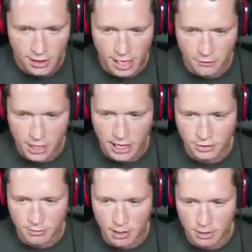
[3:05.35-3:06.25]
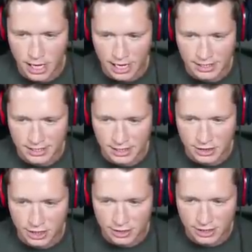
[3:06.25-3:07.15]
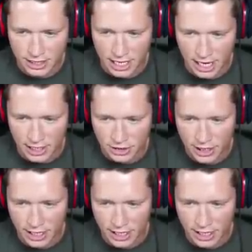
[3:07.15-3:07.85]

Now, if you guys remember, like I said, Chelsea, she